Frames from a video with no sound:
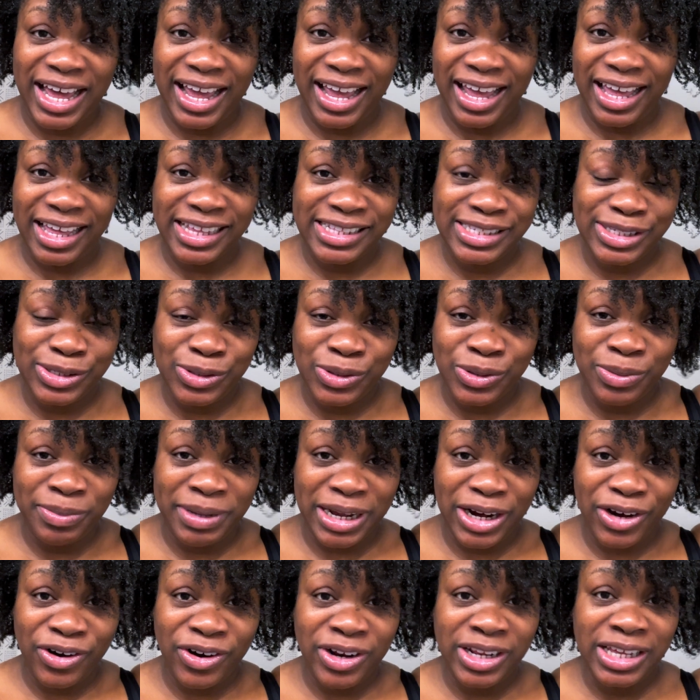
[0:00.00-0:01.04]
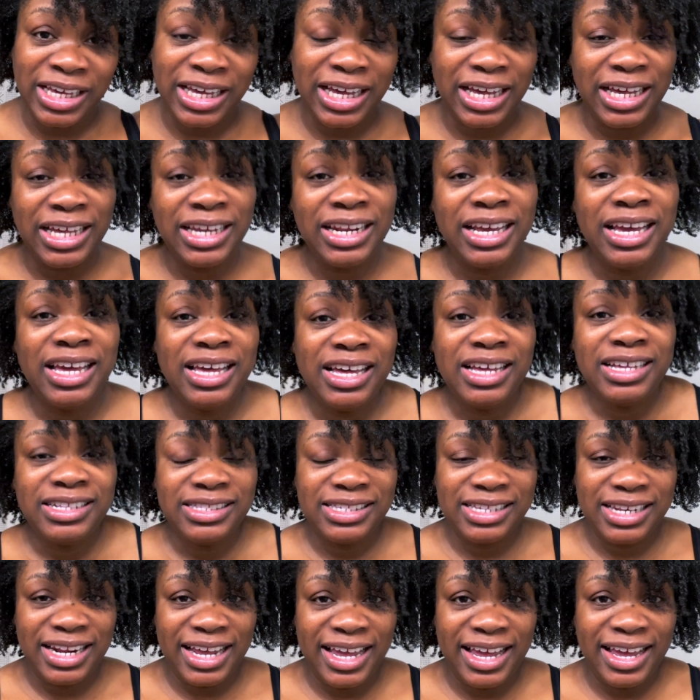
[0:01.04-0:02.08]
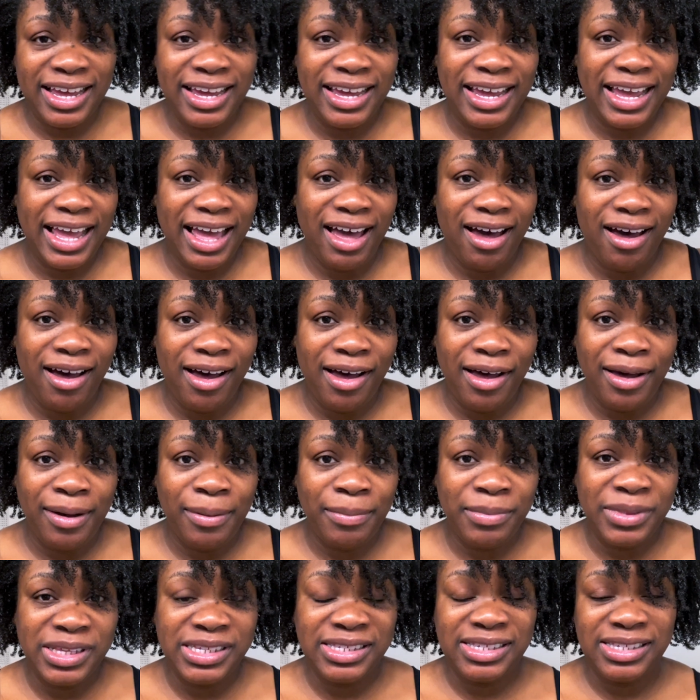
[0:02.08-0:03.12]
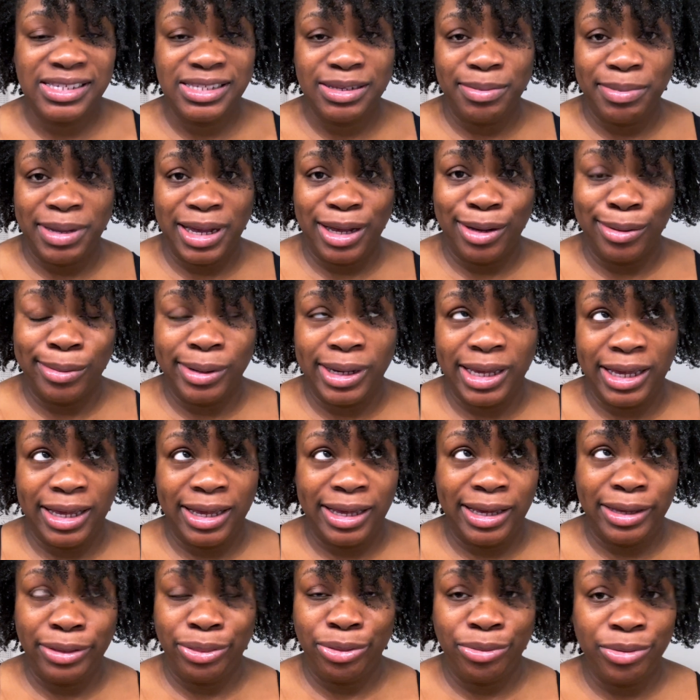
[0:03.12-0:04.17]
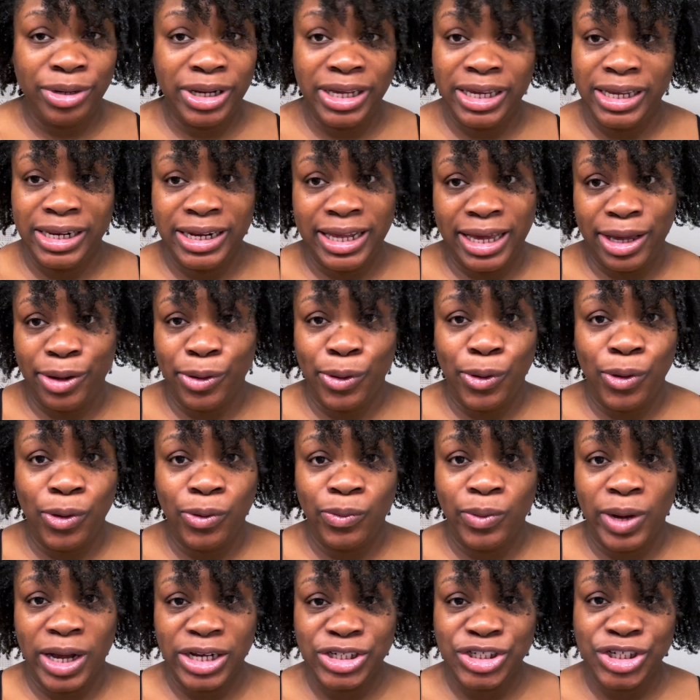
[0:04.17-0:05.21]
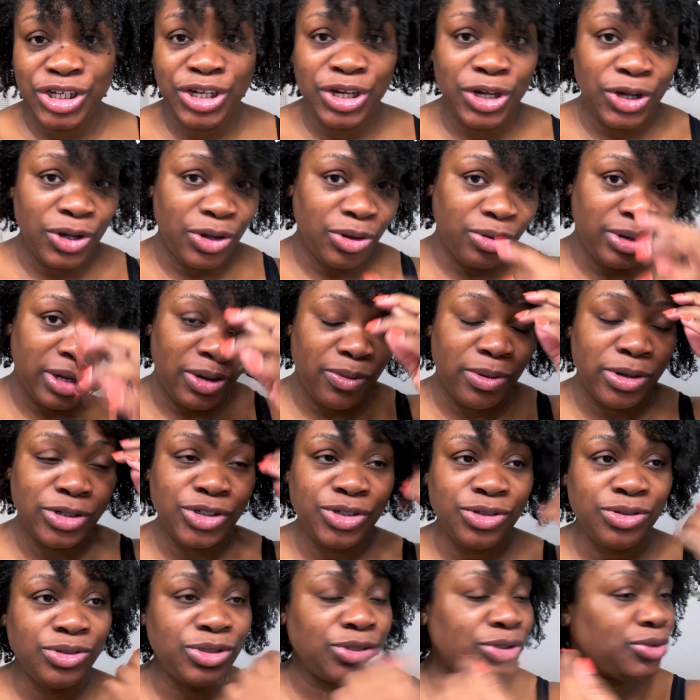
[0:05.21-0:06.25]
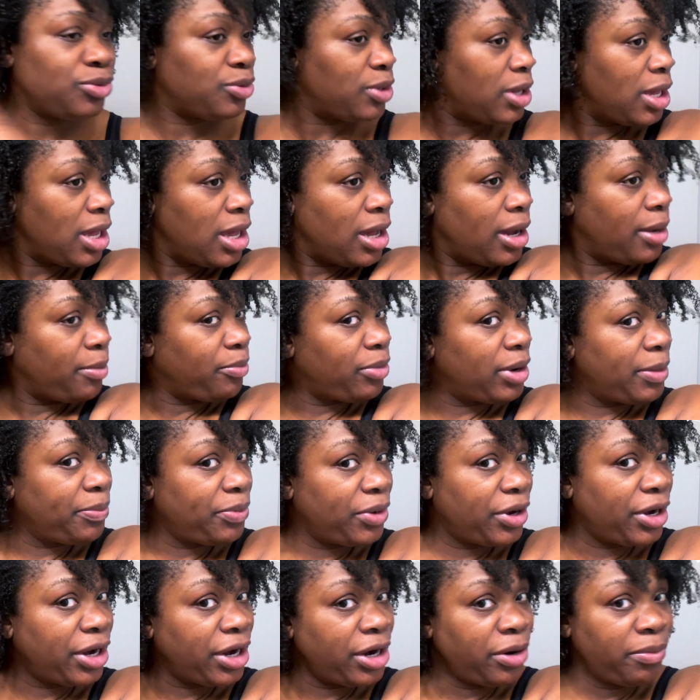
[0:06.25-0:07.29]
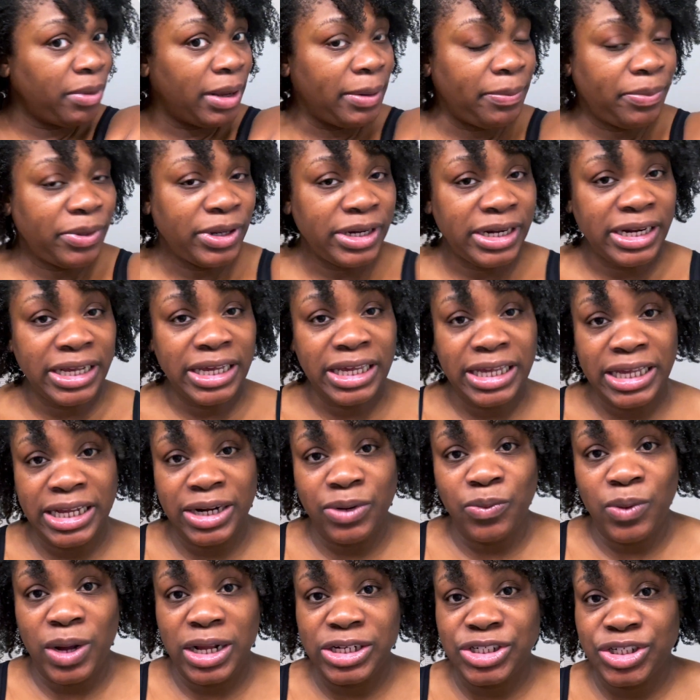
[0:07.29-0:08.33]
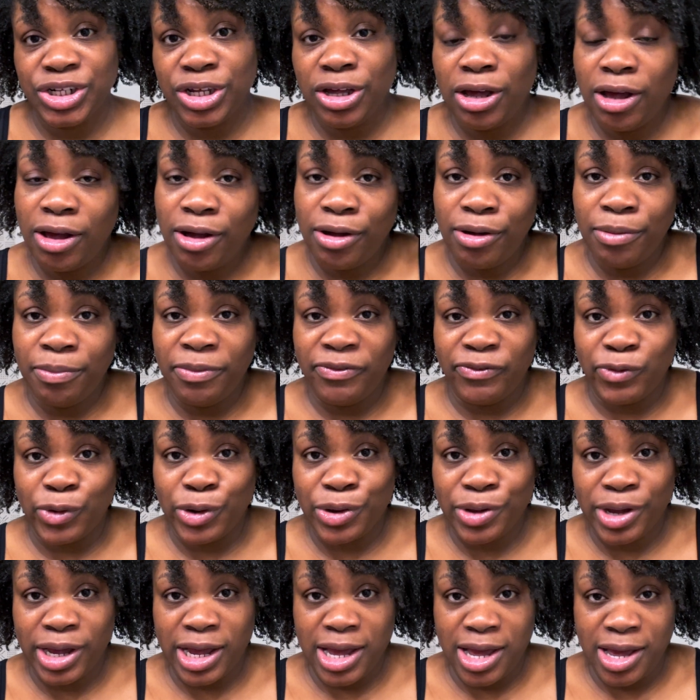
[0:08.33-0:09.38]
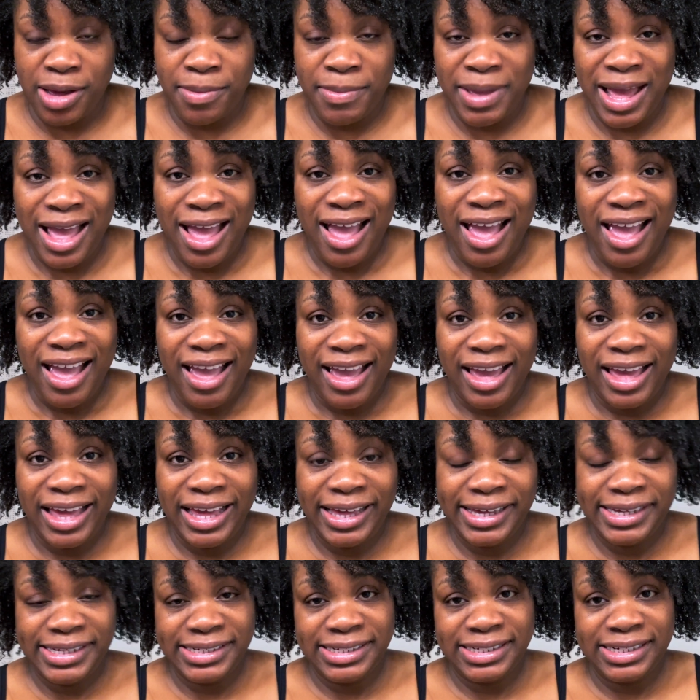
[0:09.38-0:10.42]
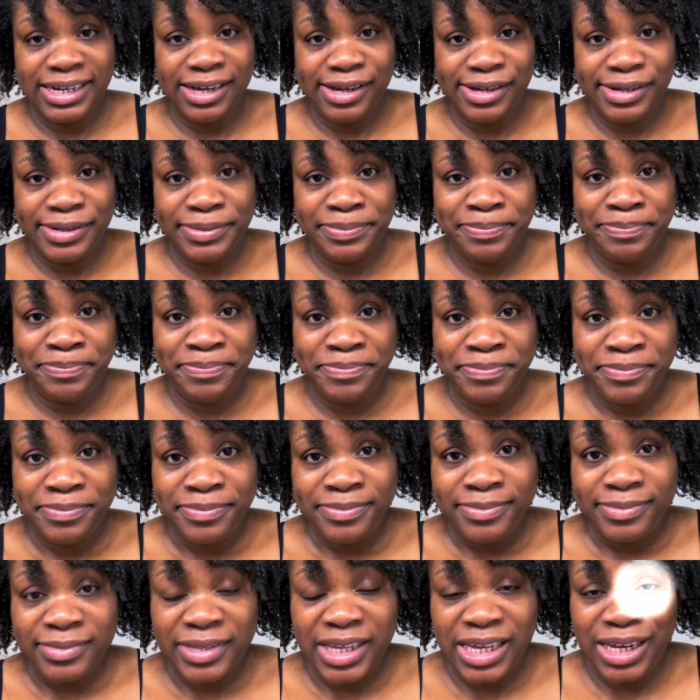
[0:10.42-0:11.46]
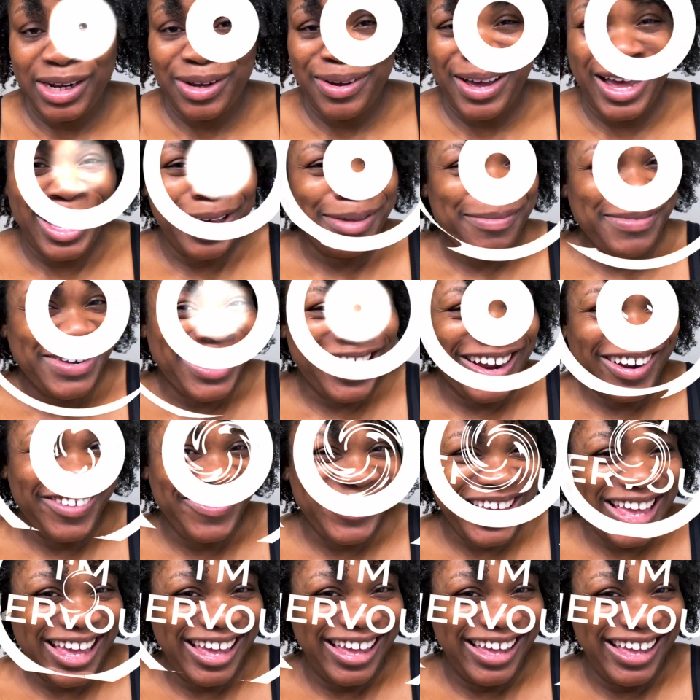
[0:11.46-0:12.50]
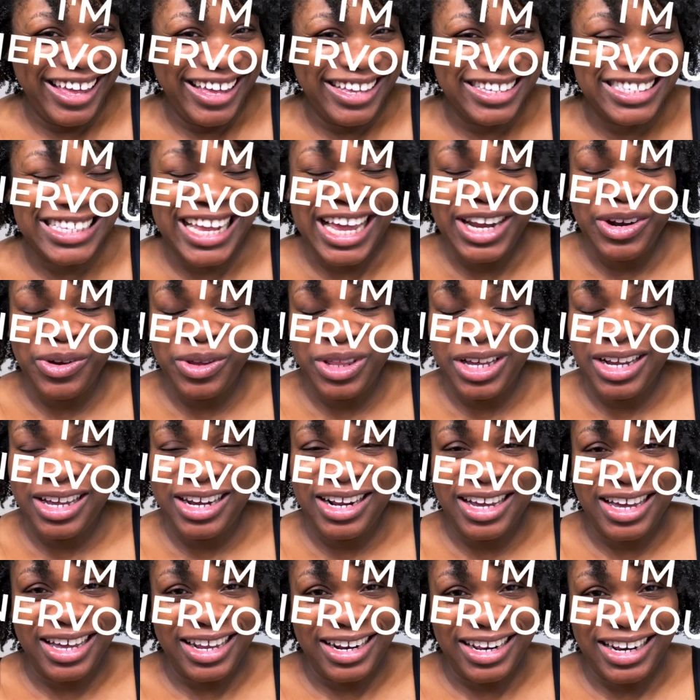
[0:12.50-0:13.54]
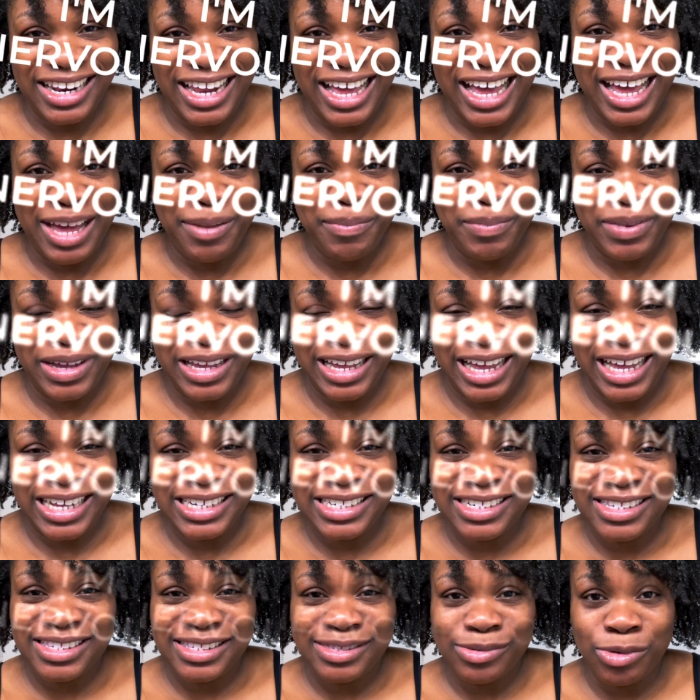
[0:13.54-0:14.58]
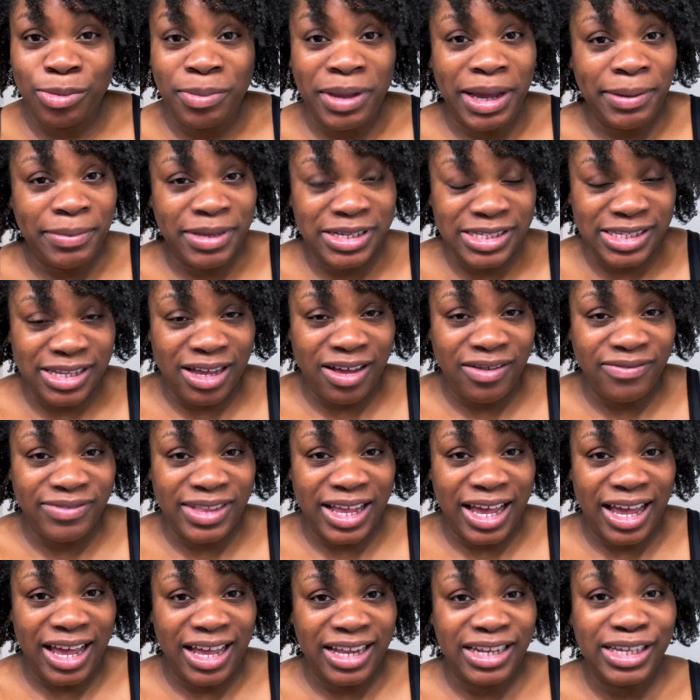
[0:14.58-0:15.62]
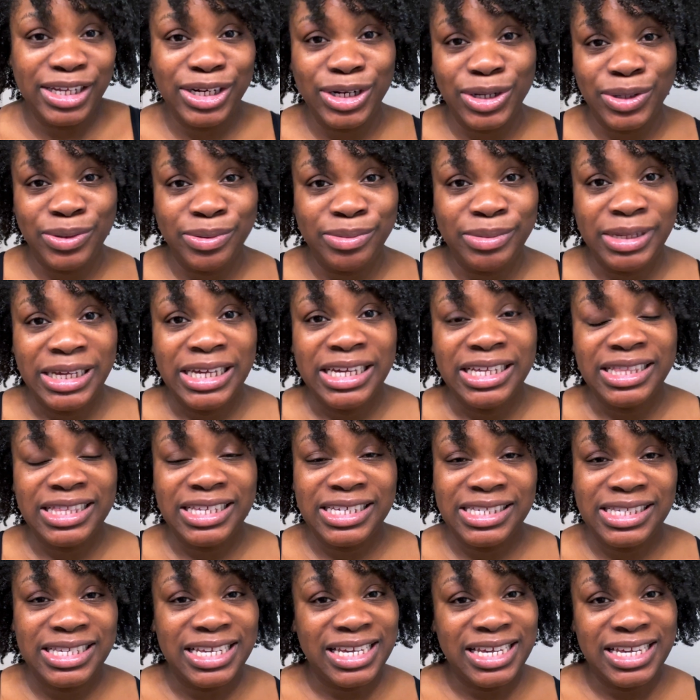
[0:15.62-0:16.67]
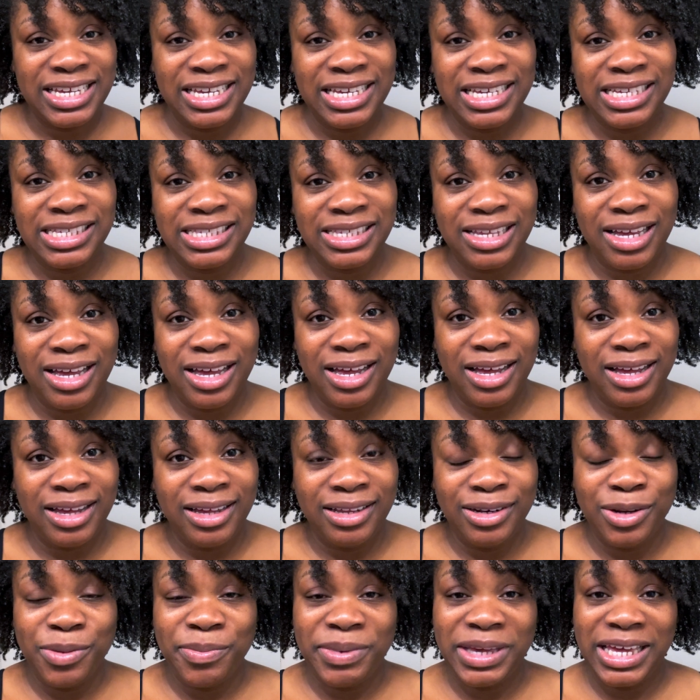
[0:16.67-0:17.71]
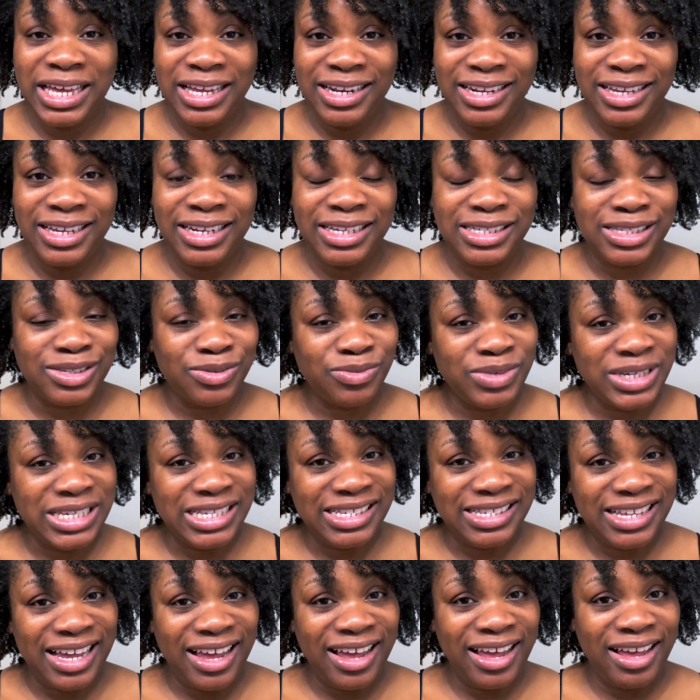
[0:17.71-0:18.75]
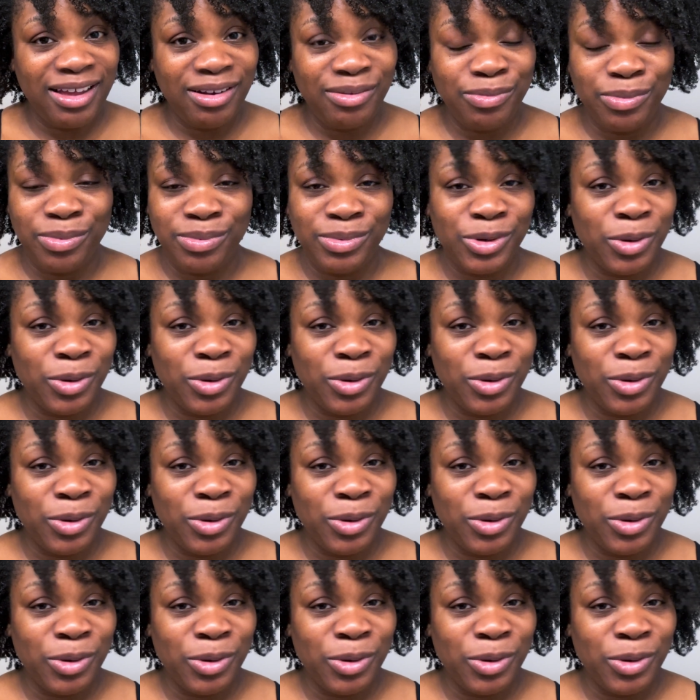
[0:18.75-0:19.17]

I head to my curly cut today. This is about a 3-day-old wash and go. They want you to prep your hair by putting it in a wash and go before you come. And, you know, I'm nervous. I know they're gonna cut a lot, but I just remind myself that, you know, this is a new beginning, it's a reset.